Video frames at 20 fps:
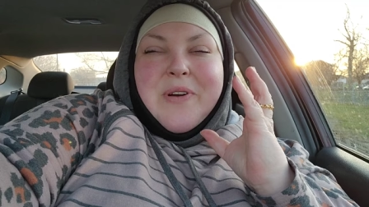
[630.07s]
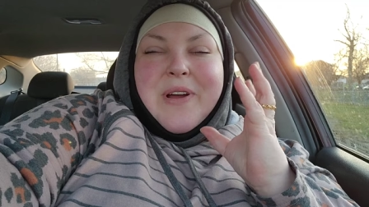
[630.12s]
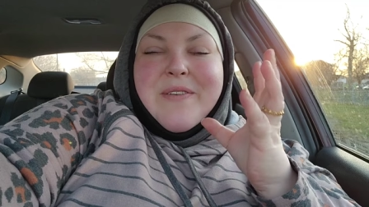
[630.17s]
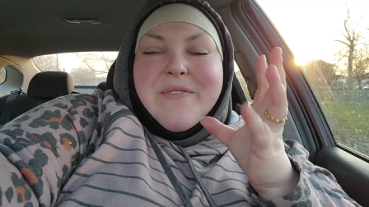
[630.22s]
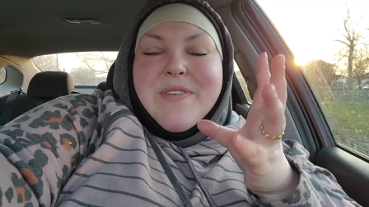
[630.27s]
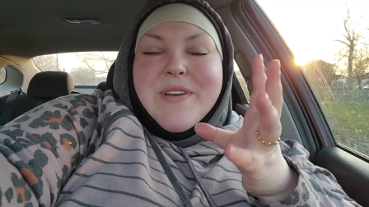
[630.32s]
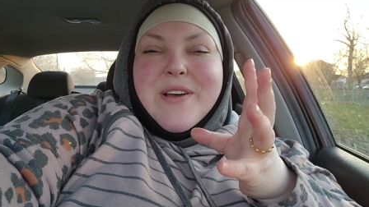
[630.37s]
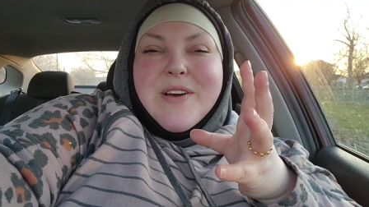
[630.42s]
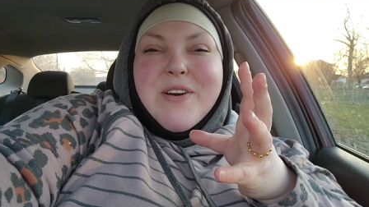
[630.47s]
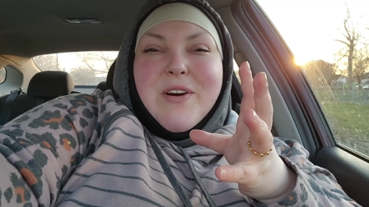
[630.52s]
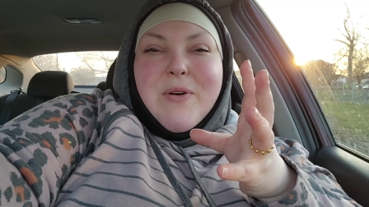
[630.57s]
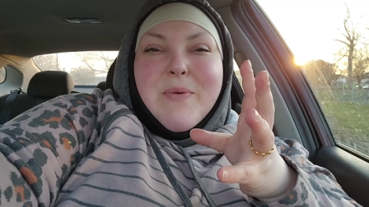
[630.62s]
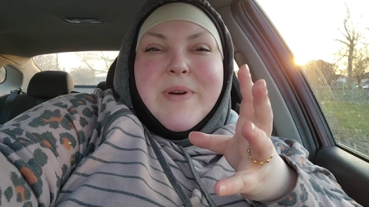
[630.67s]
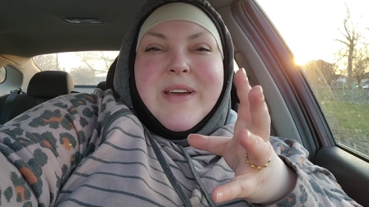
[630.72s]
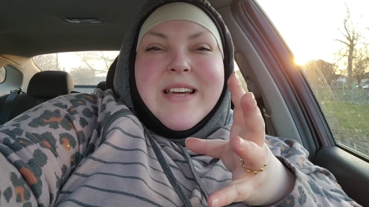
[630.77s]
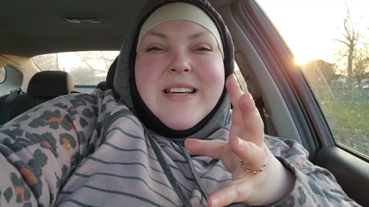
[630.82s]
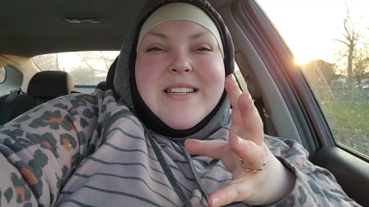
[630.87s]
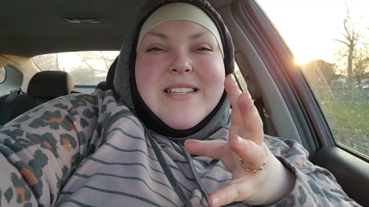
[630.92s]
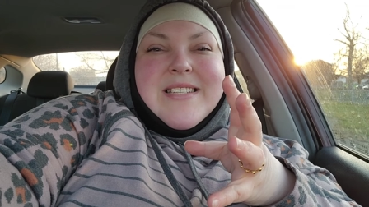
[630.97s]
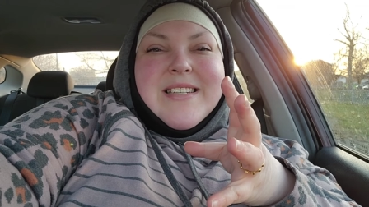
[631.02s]
craving
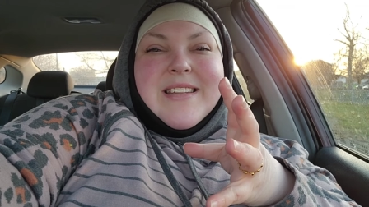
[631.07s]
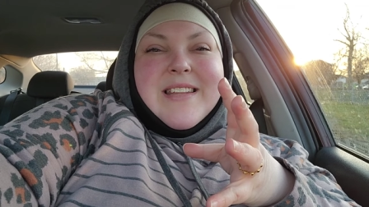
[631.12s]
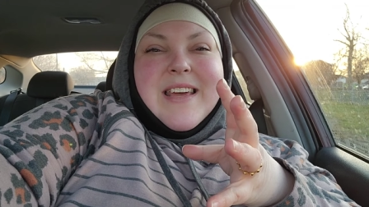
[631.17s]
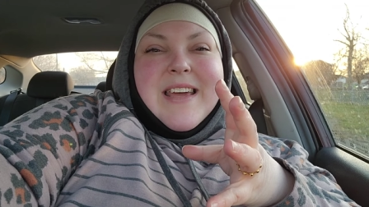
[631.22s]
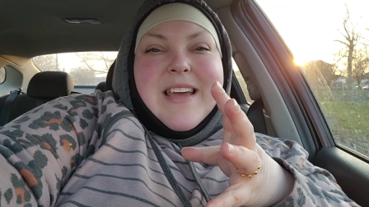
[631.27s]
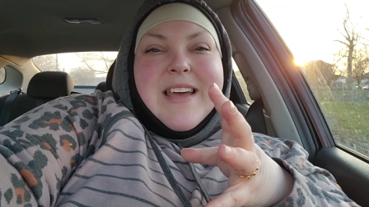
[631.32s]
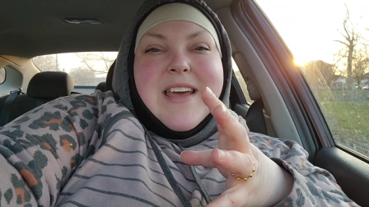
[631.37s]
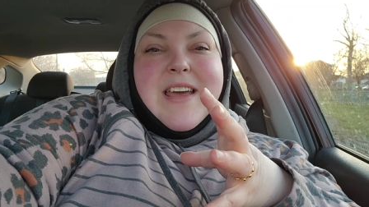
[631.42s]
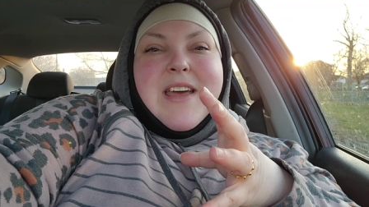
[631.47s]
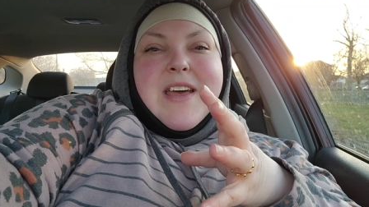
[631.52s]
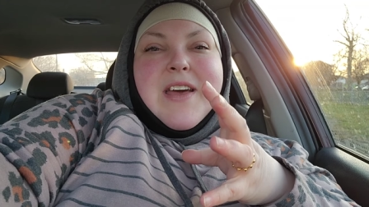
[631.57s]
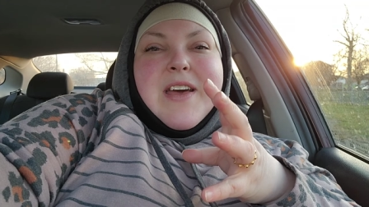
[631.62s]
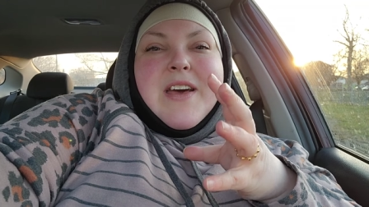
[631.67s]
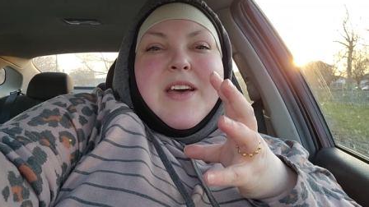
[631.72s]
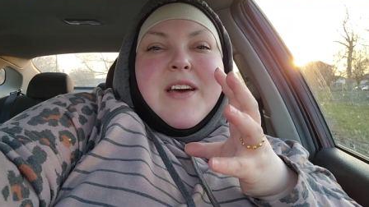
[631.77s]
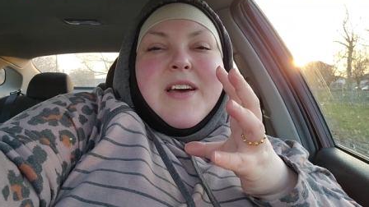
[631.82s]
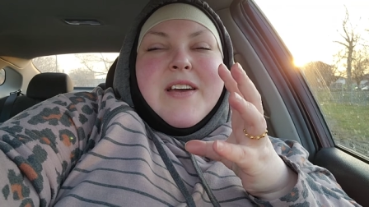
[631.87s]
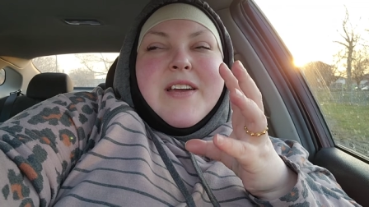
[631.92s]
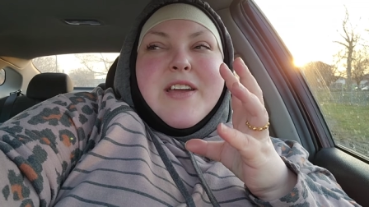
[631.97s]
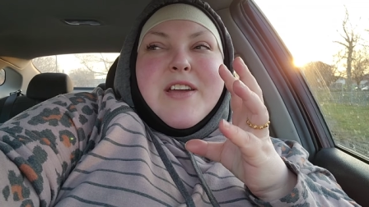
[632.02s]
going into like
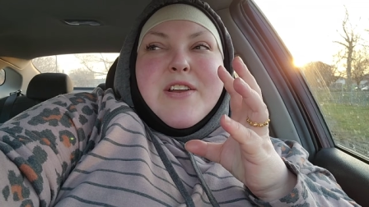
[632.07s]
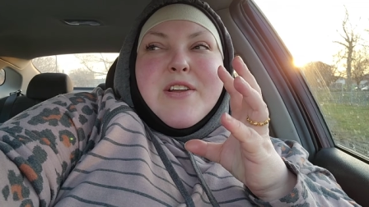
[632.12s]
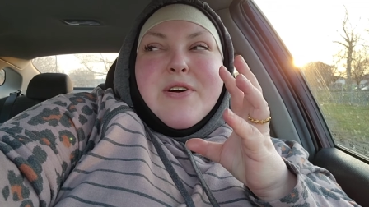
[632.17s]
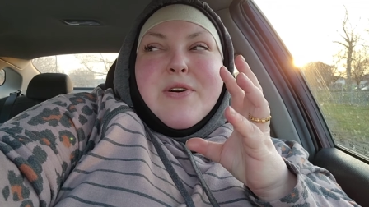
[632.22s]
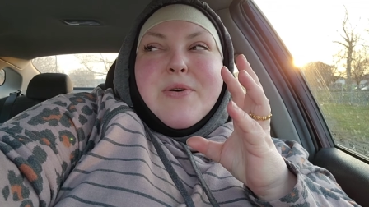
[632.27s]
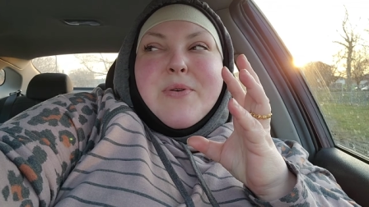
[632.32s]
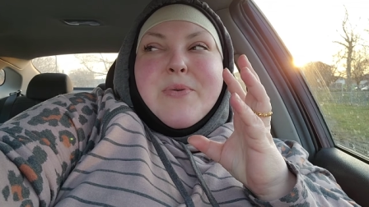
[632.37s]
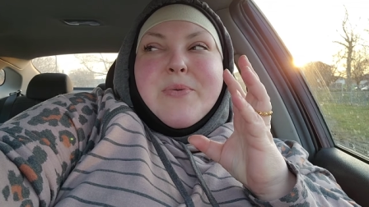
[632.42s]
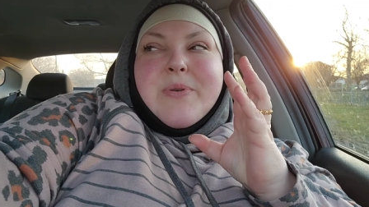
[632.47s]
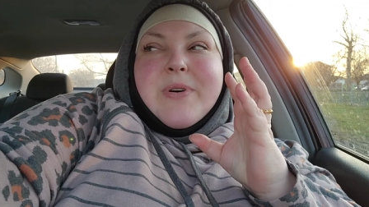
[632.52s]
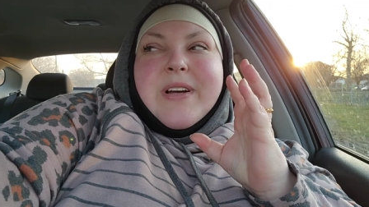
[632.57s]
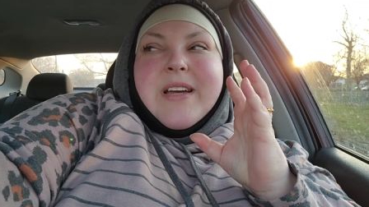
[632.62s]
you know,